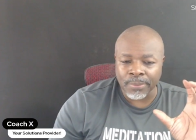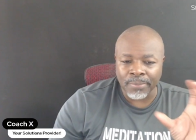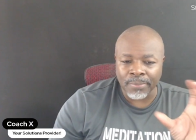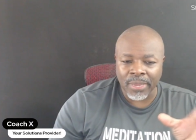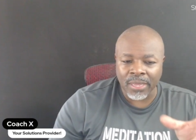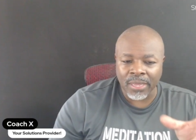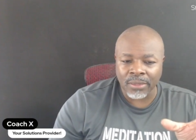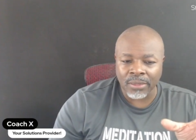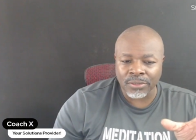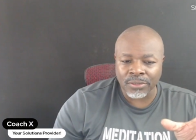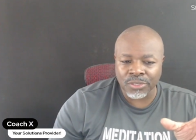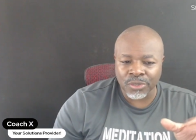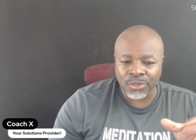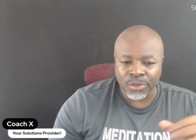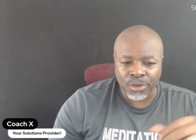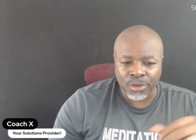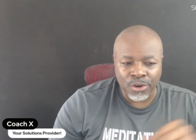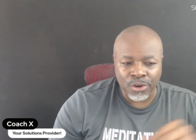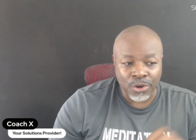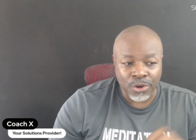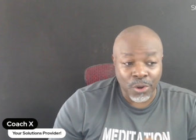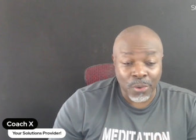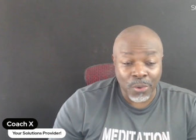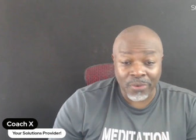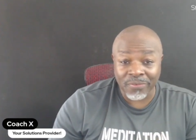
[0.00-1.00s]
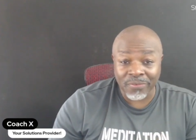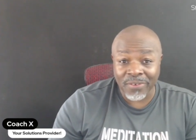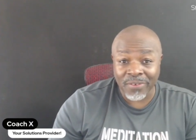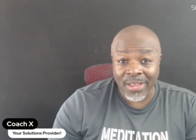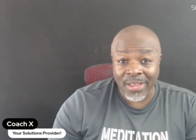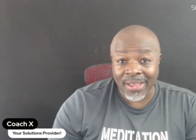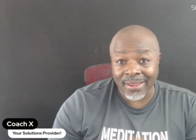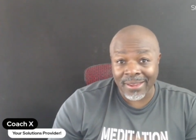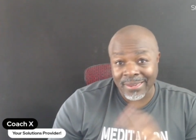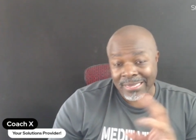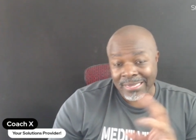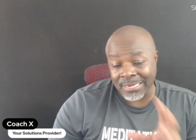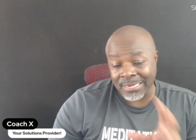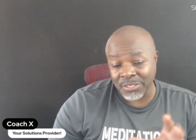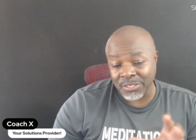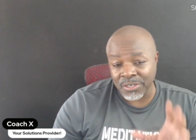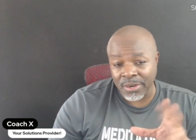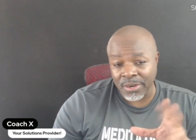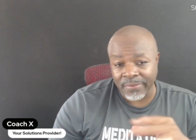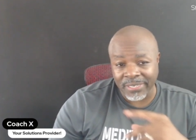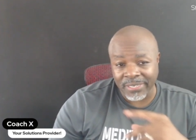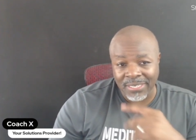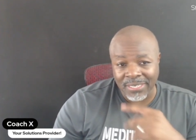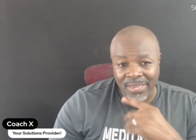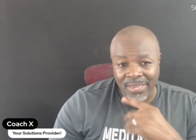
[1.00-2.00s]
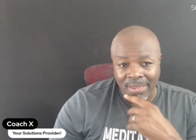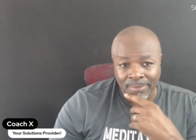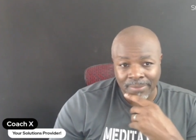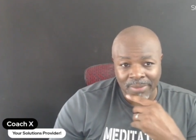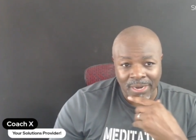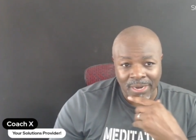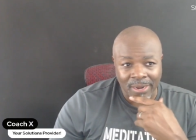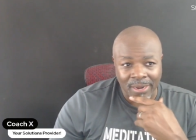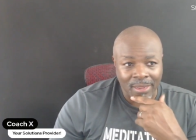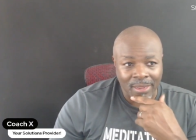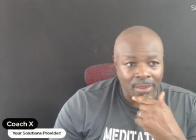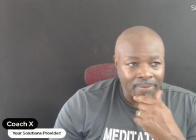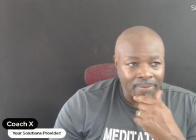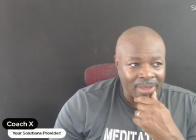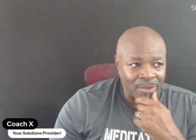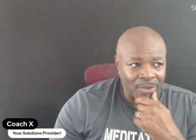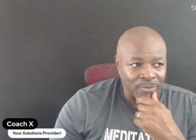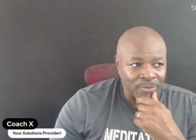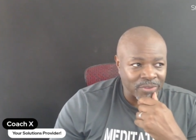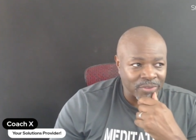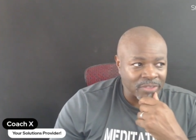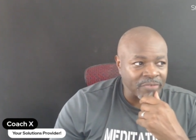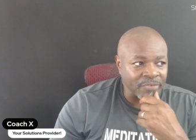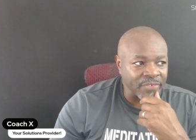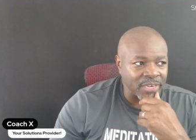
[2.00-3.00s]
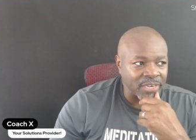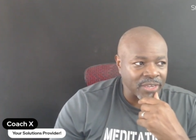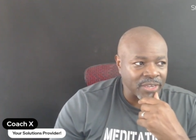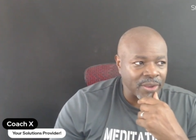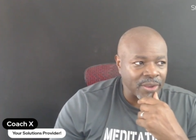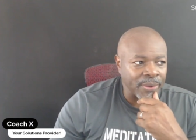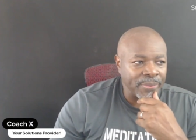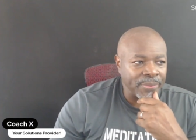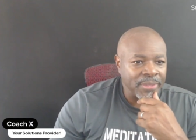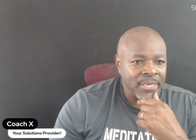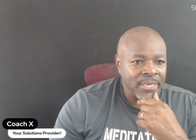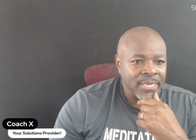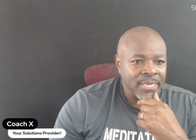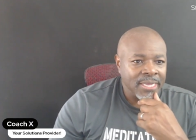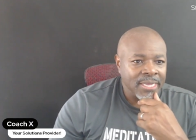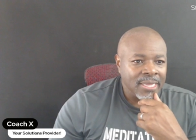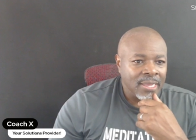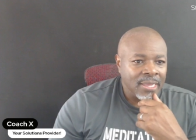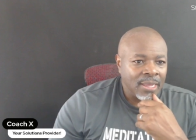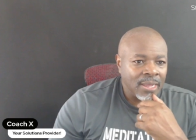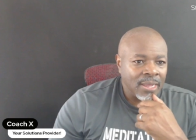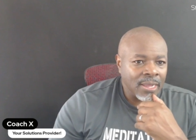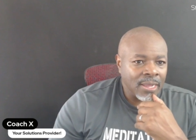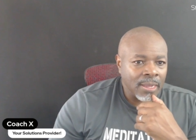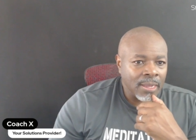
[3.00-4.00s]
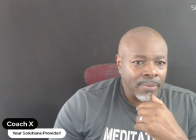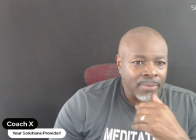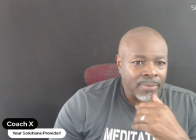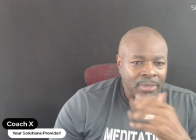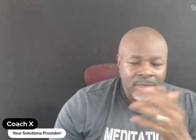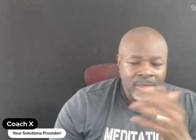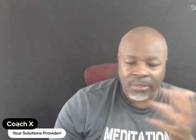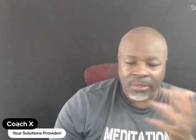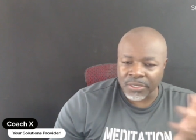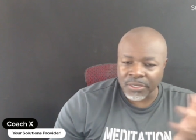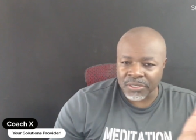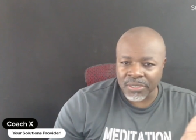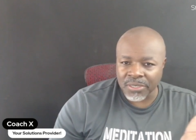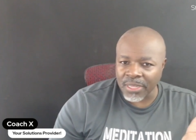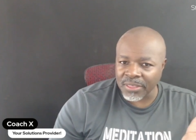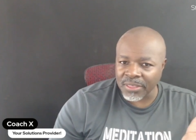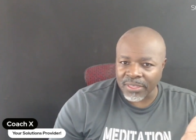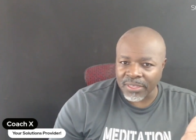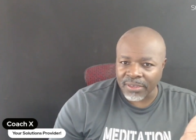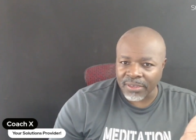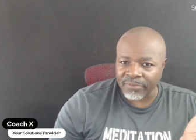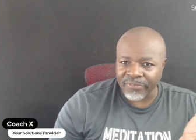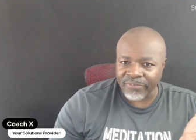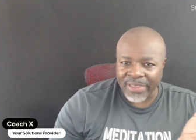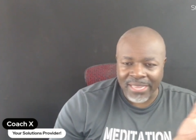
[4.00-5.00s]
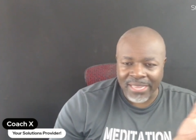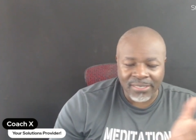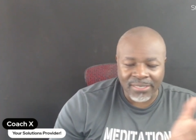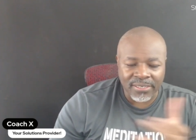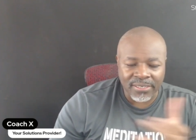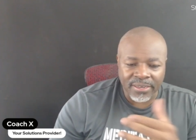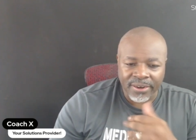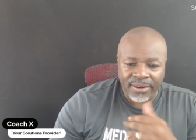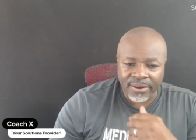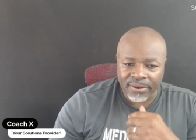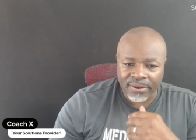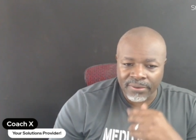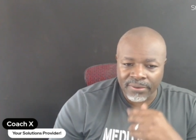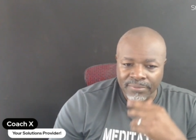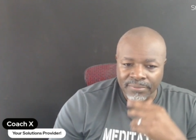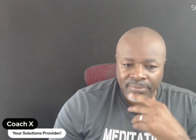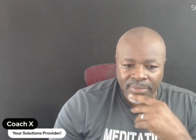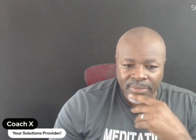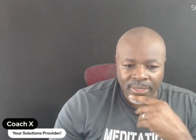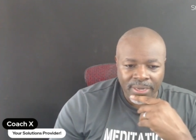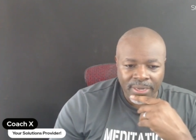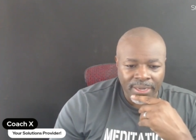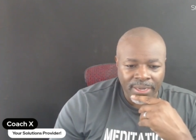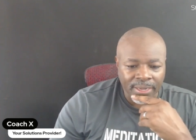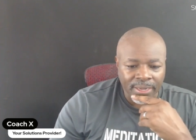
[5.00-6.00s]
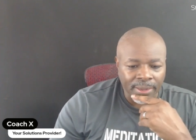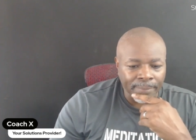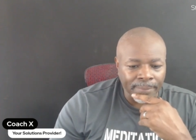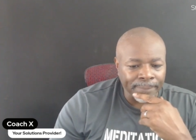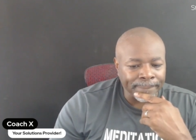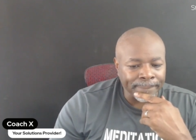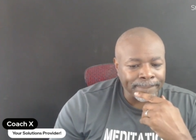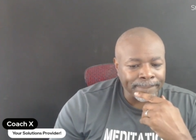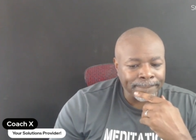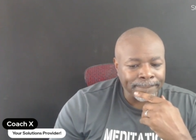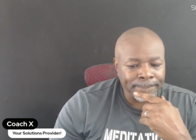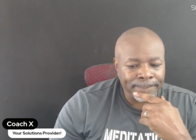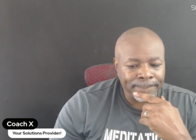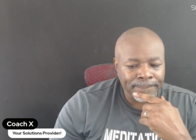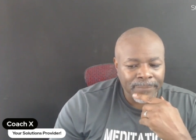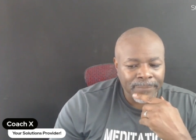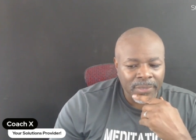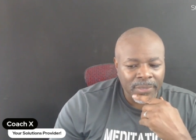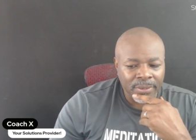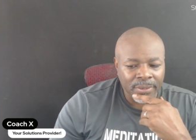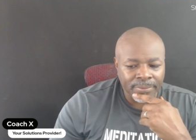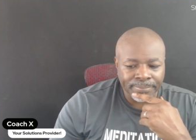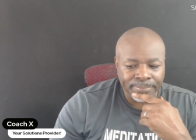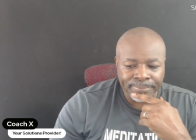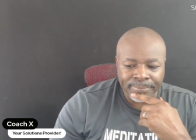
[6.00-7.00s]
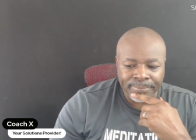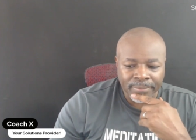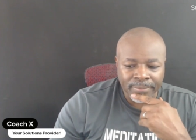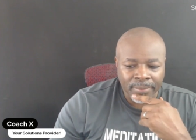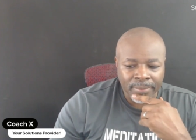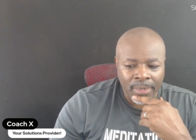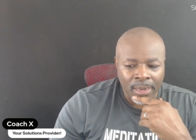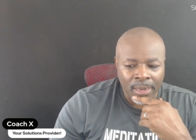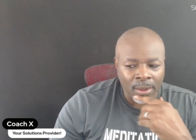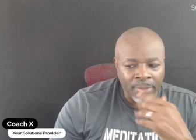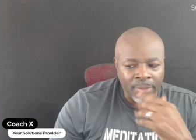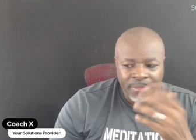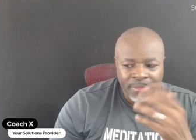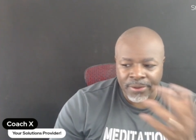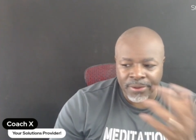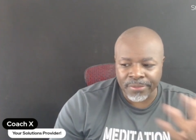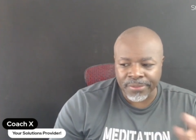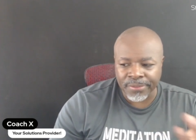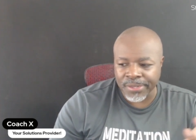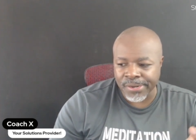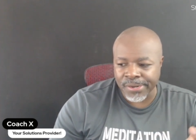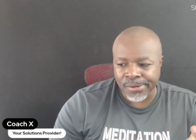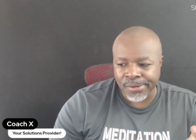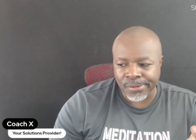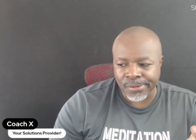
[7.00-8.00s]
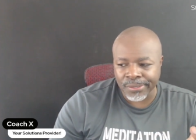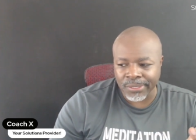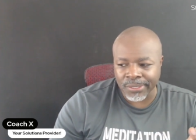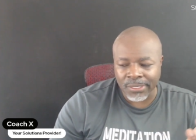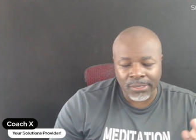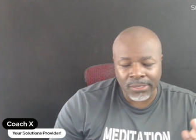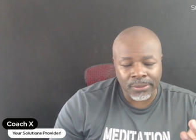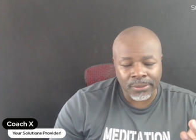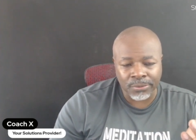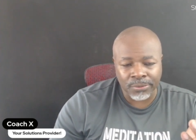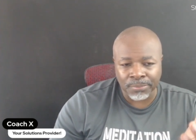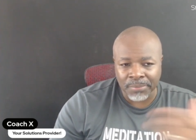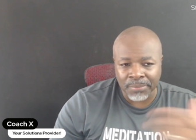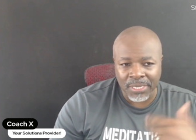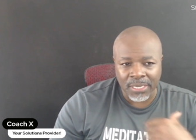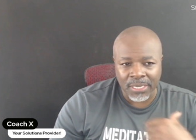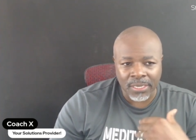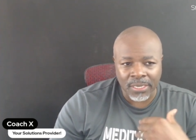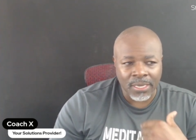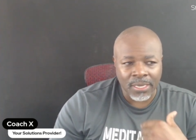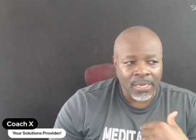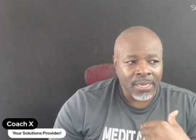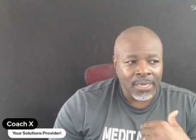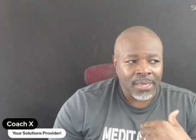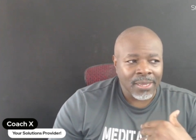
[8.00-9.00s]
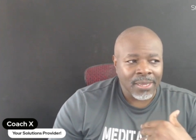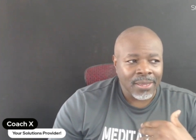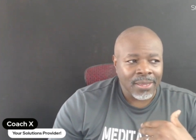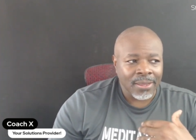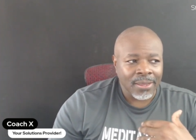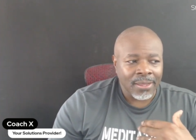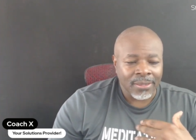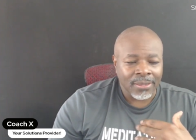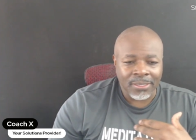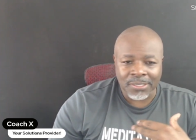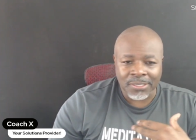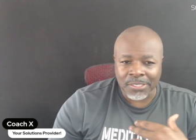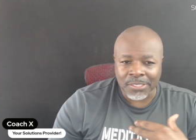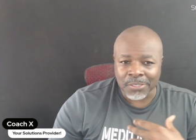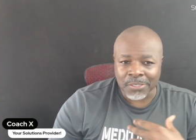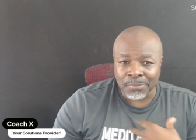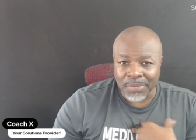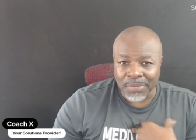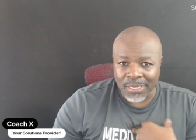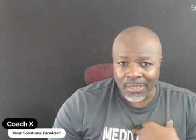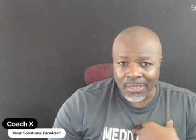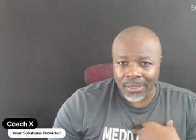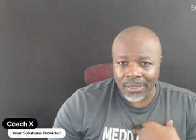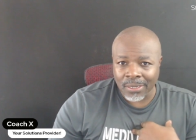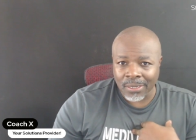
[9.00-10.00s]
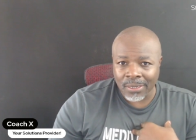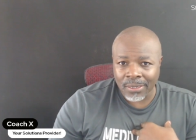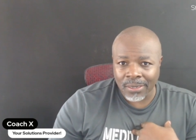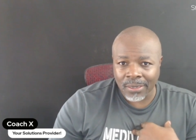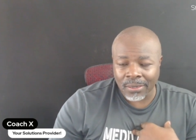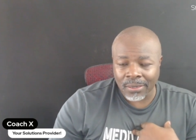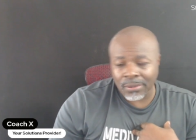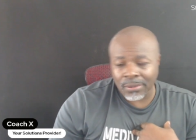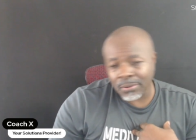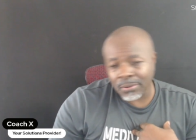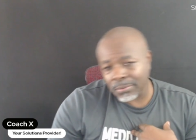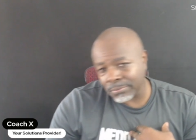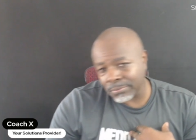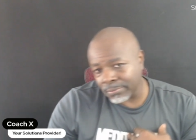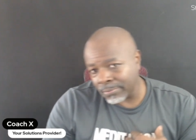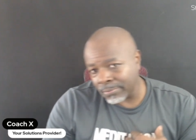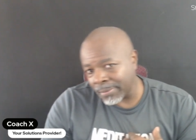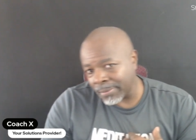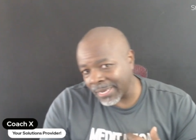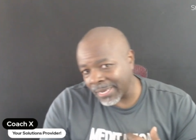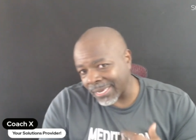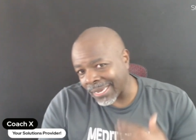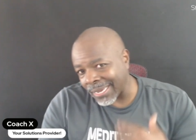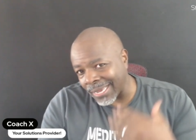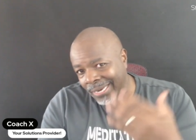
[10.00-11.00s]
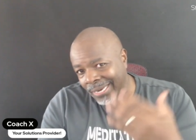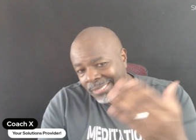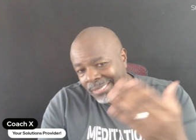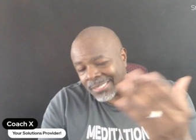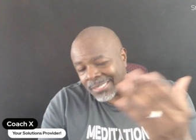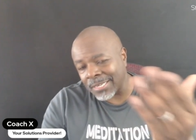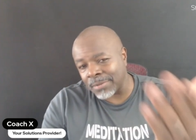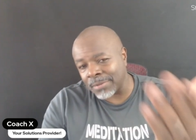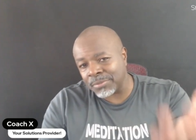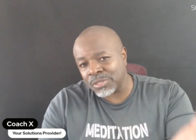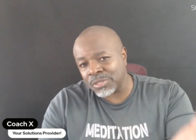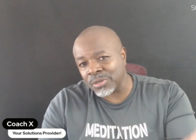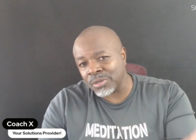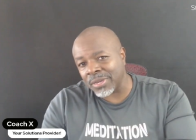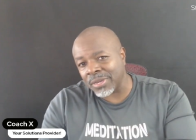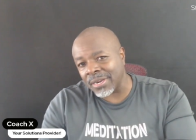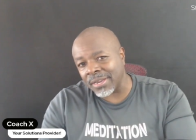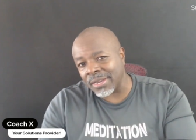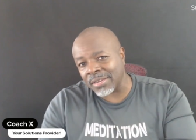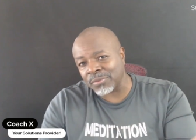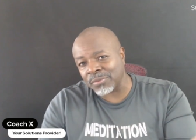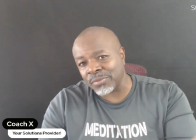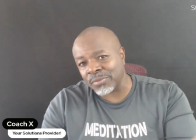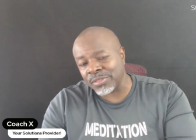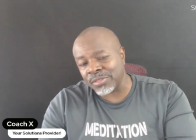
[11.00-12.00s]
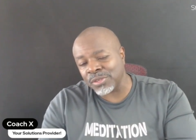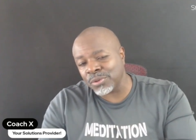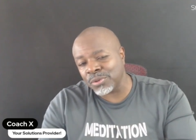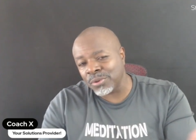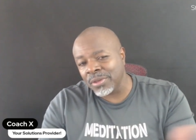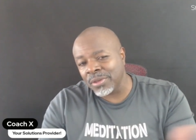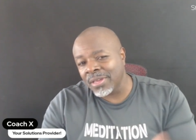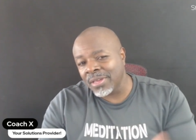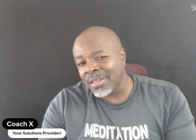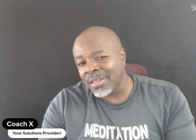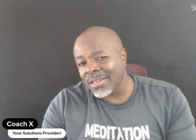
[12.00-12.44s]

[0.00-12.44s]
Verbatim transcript: bell so you're notified each and every time that I come out with a video. Uh, but there's nothing fancy here um, other than just me. This is me making an attempt to connect with you.